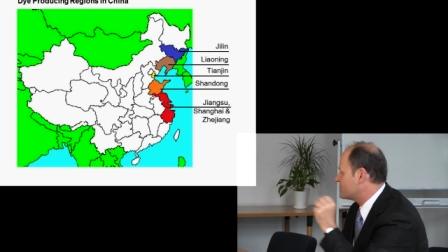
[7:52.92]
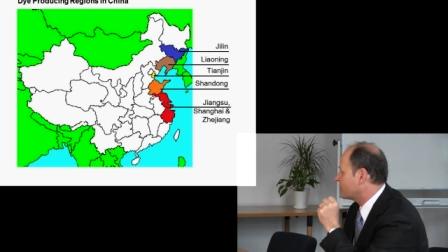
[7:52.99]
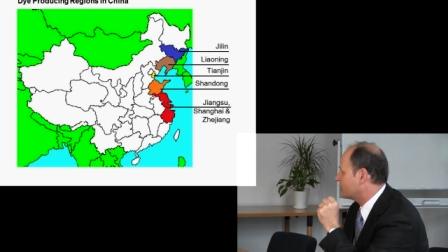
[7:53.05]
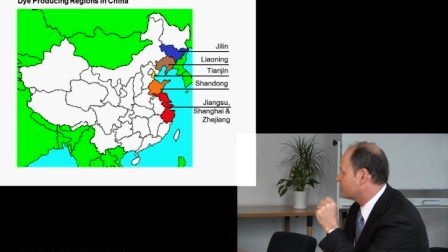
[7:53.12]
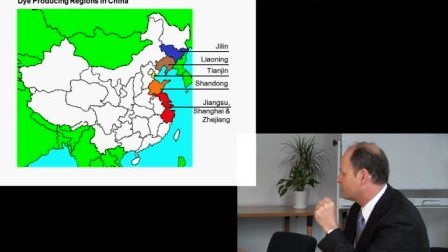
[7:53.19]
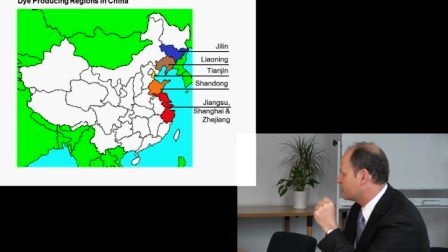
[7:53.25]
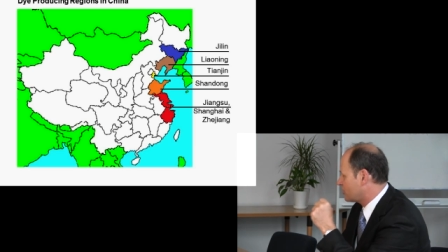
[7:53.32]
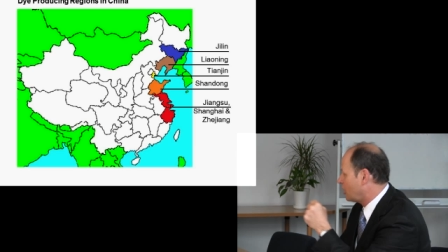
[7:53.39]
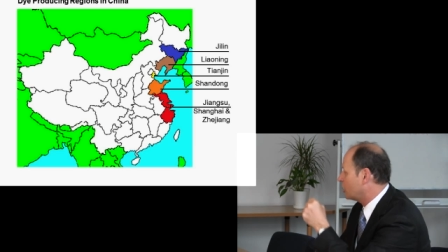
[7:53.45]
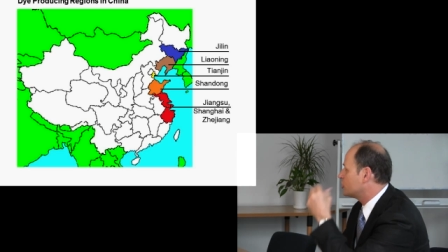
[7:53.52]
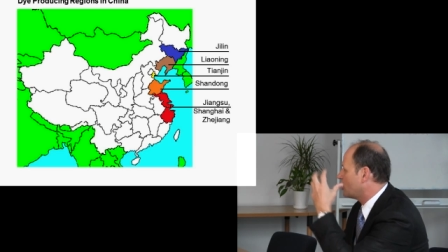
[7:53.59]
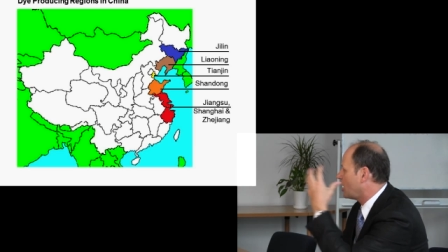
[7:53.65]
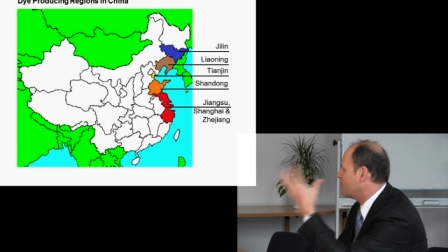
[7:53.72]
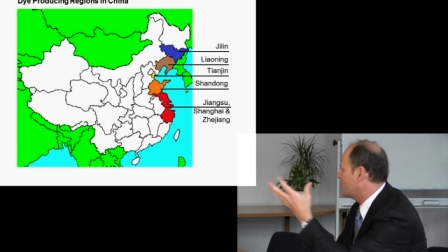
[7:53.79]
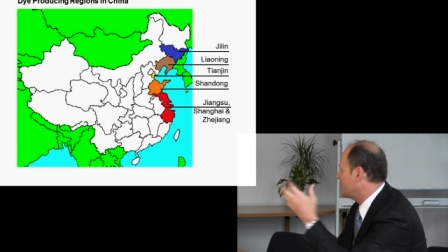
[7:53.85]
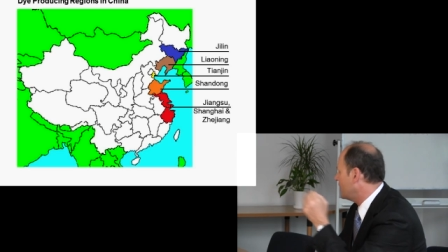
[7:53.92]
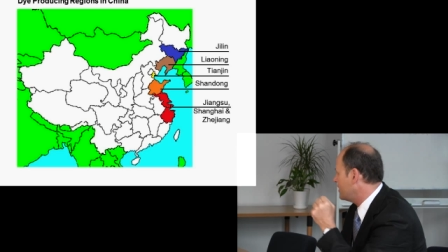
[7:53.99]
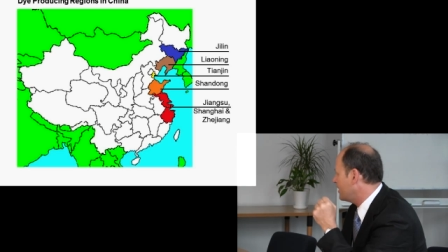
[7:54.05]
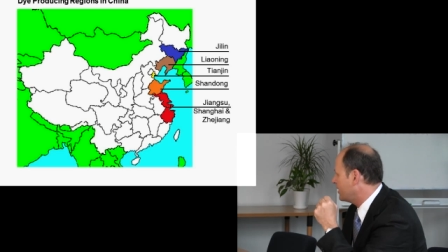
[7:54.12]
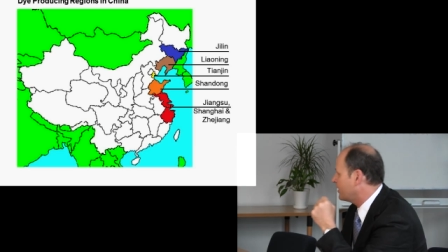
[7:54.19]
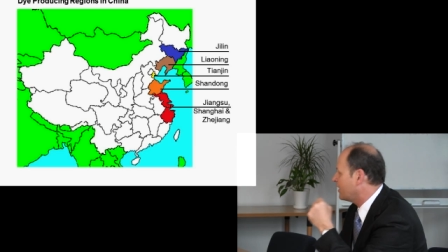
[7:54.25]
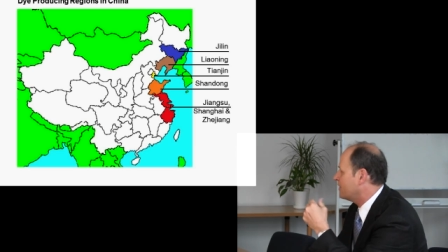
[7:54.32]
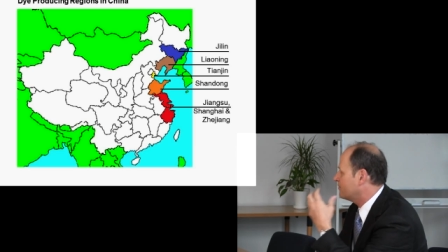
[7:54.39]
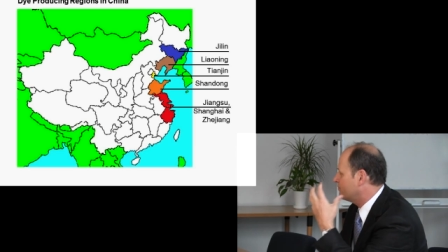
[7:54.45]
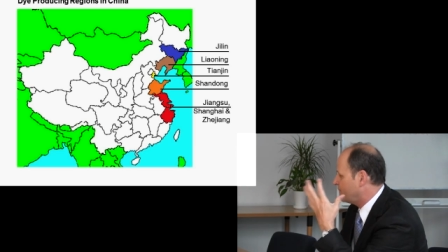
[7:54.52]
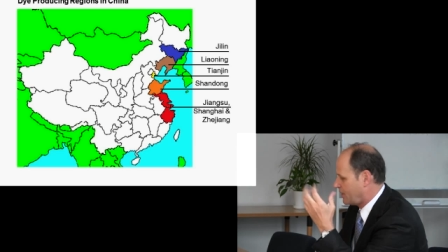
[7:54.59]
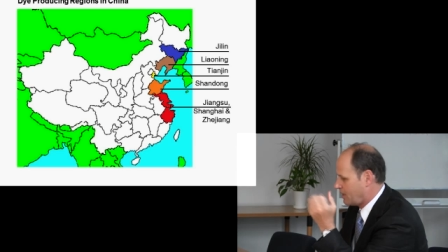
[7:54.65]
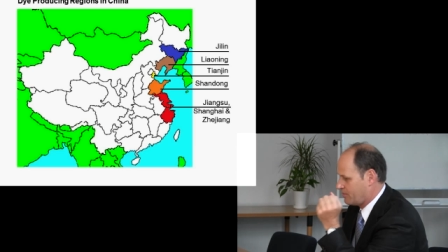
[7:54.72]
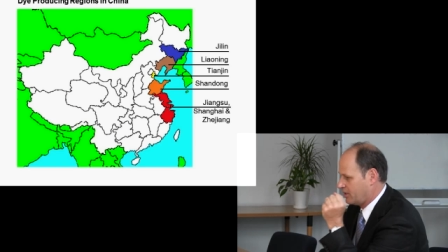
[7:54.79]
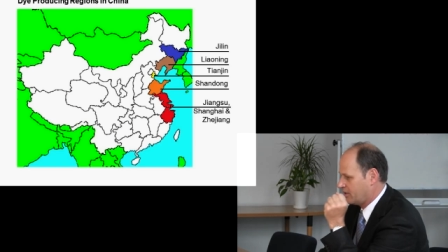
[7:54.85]
sectors are dominating and
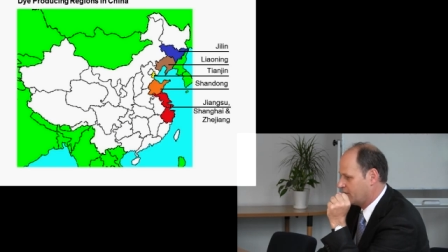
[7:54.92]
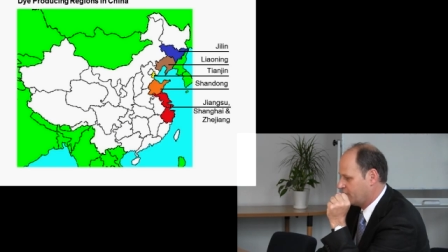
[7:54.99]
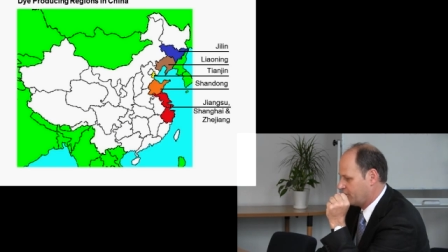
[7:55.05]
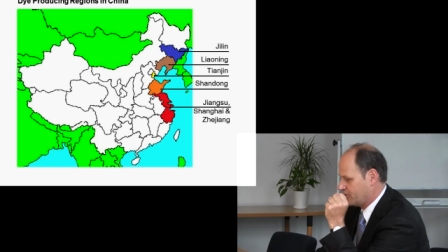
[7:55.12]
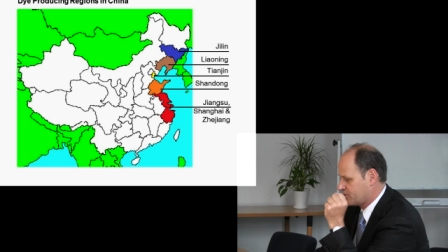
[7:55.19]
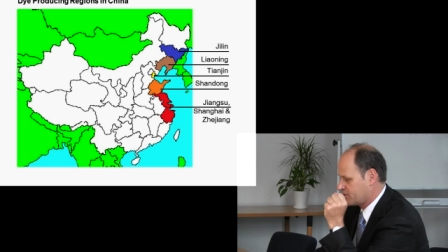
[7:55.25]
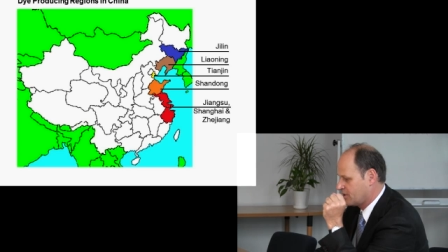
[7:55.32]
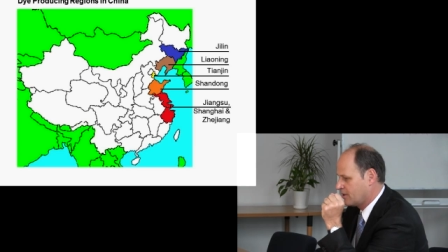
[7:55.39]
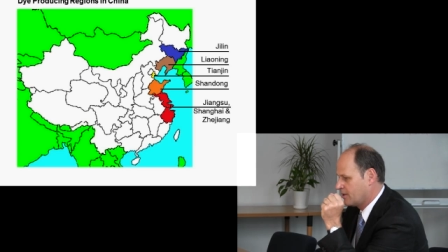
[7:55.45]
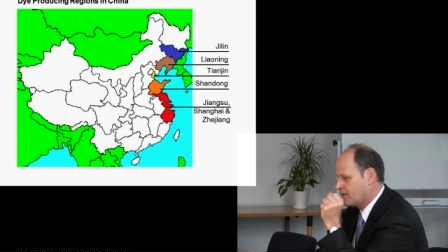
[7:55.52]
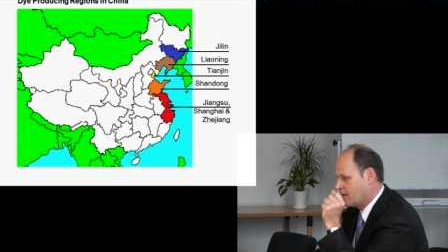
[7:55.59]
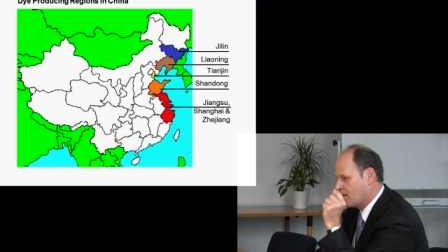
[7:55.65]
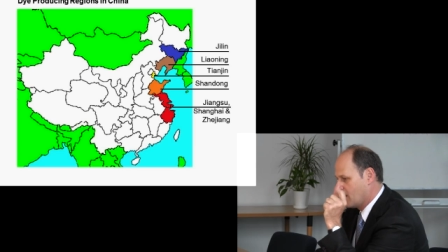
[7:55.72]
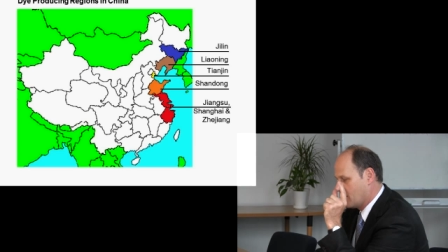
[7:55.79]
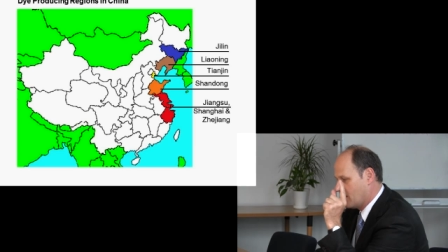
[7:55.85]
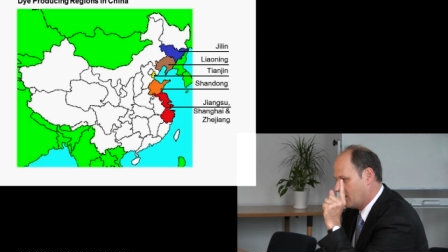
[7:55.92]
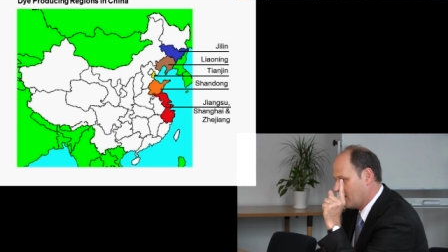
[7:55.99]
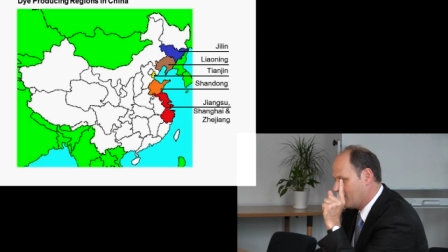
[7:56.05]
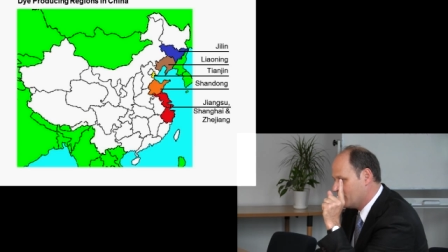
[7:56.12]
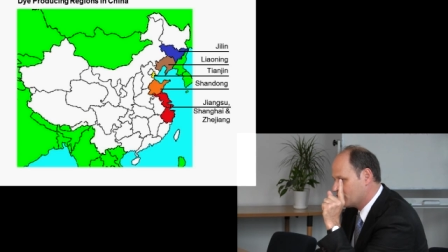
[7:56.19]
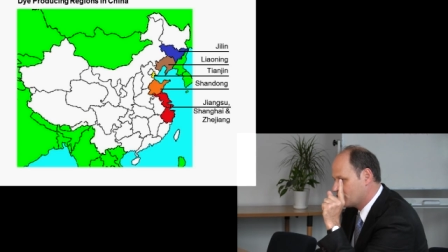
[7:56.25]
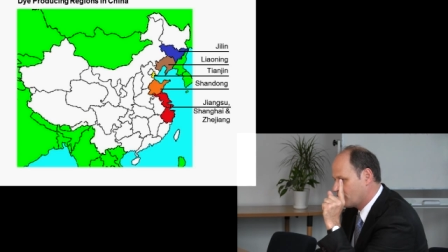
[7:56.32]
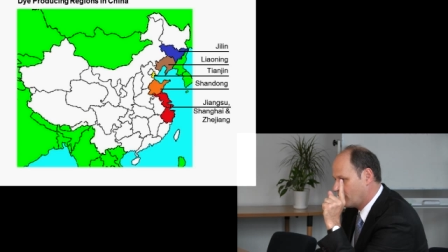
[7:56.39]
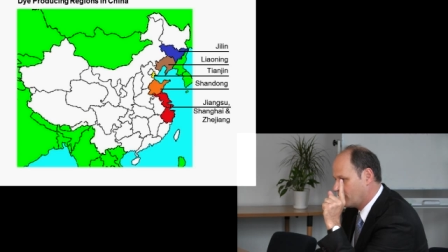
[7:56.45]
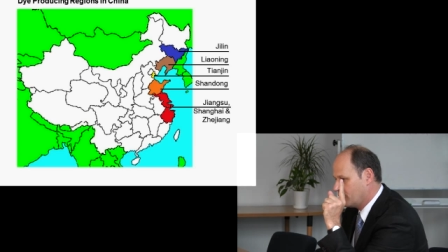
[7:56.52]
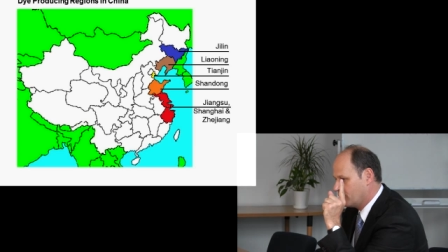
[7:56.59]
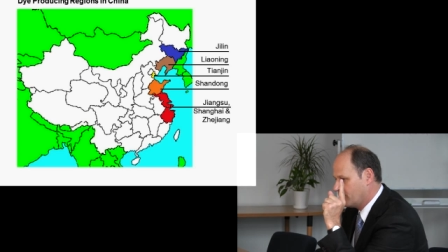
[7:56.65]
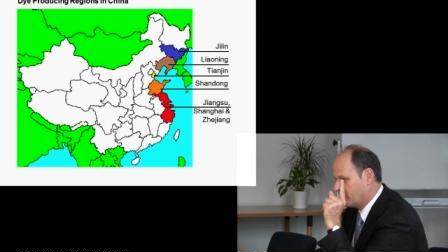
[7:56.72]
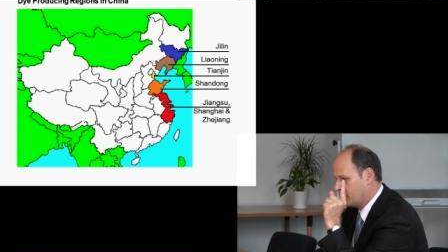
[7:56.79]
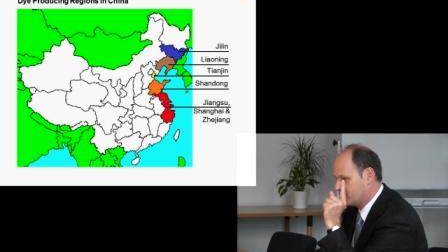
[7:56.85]
becoming leaders. Now, let me show
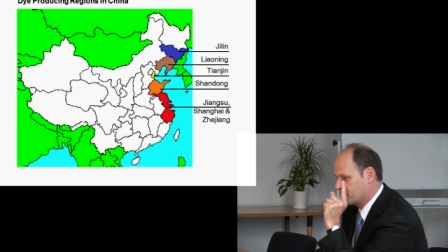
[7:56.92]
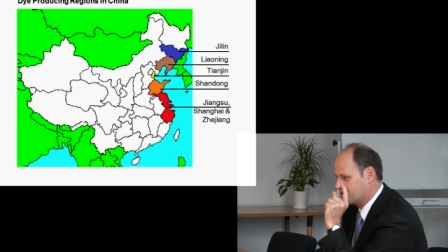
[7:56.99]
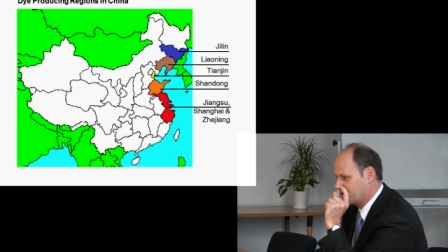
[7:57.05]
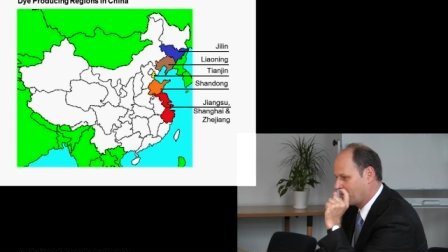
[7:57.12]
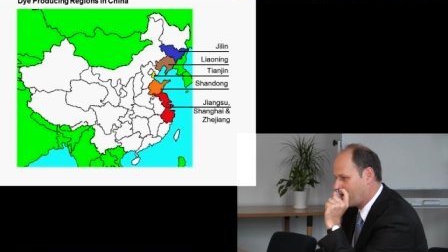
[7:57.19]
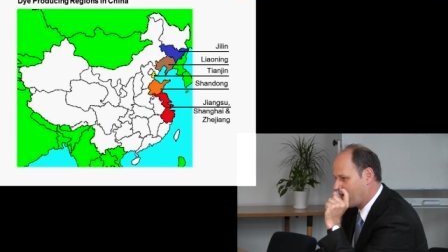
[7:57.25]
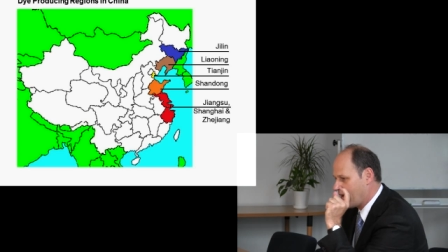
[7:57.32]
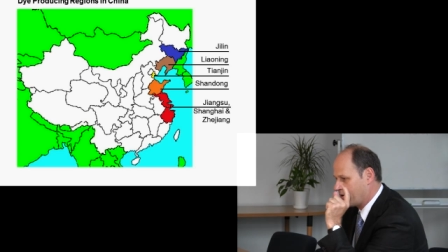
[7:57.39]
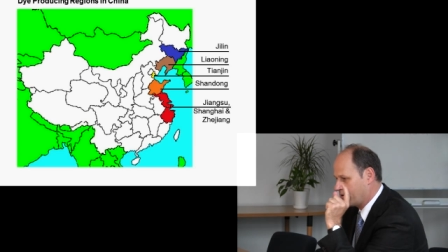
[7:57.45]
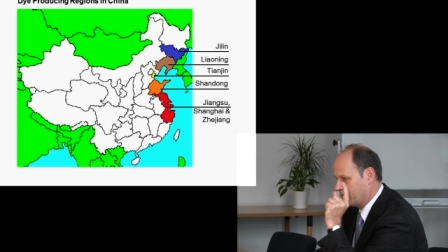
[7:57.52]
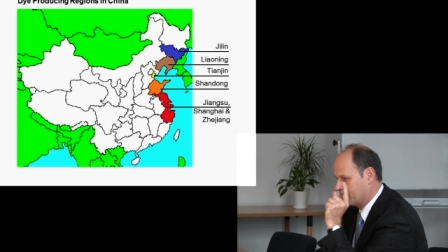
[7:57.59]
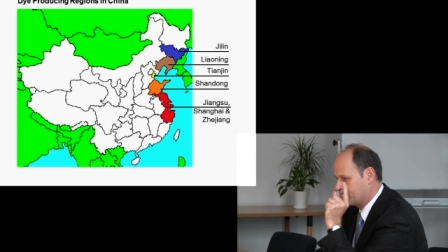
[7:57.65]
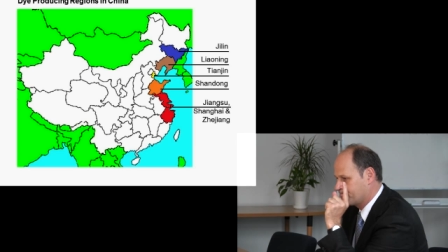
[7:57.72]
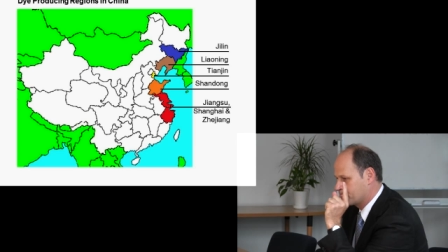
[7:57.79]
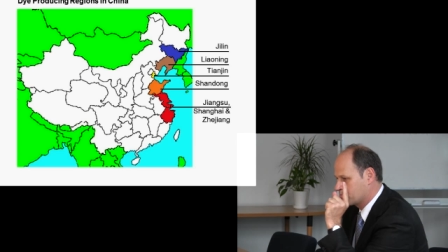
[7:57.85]
you an interesting pattern.